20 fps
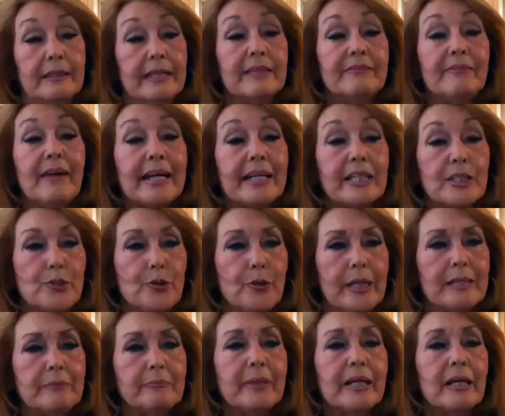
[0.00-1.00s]
If I Can
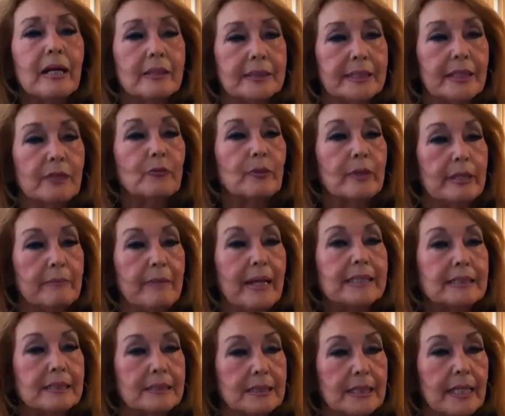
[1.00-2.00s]
Dream, because it really
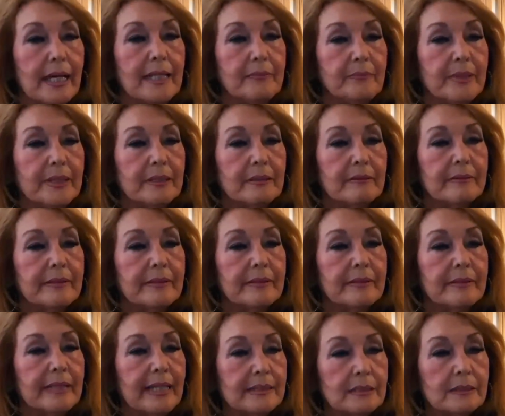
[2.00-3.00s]
makes a statement.
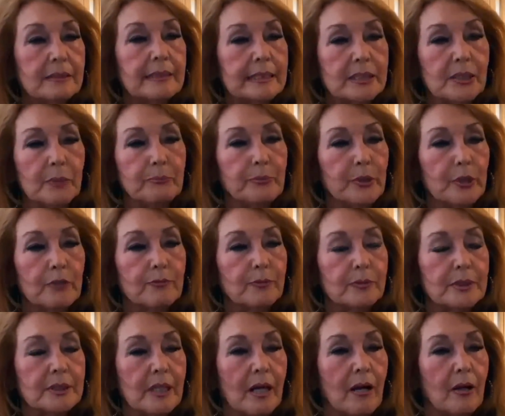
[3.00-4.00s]
That's a
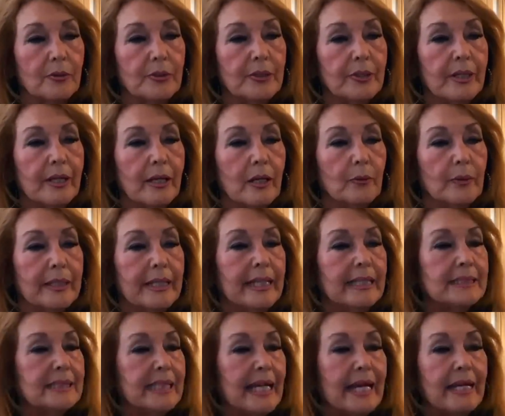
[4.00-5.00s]
beautiful song, you know, and
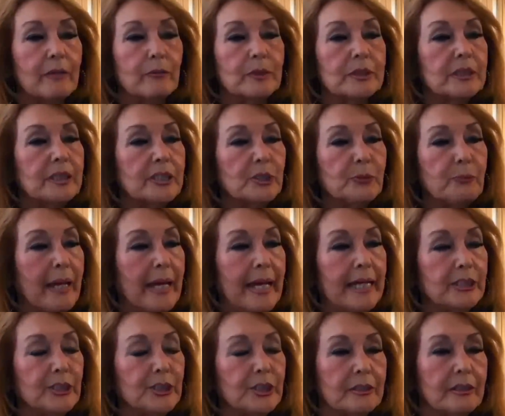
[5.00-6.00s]
he sang it with such
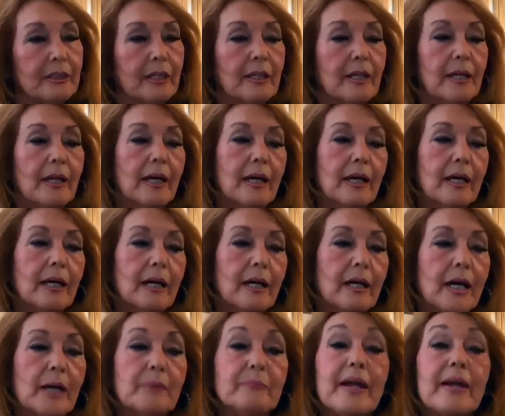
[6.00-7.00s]
passion.
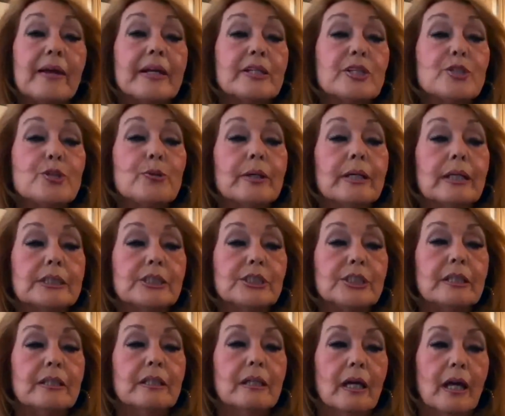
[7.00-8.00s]
American
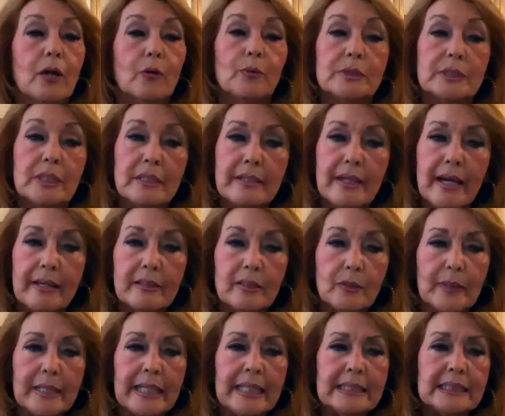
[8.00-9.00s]
Trilogy was another
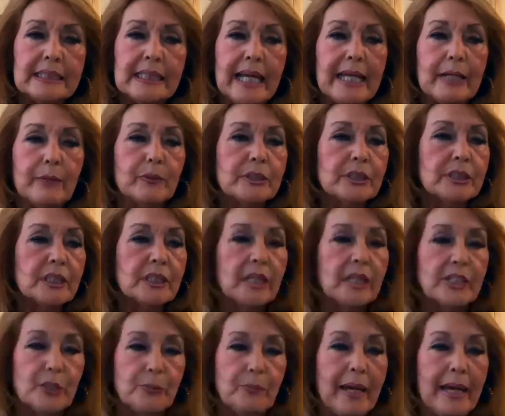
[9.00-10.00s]
one he sang with
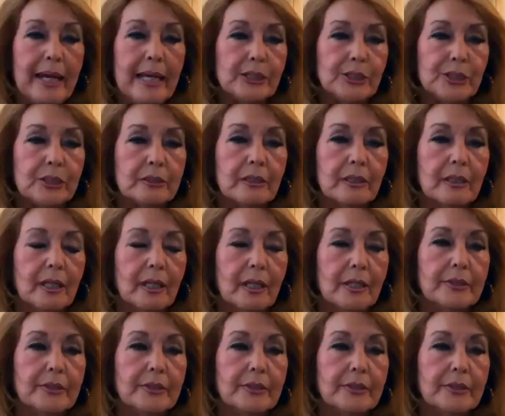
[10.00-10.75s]
such passion.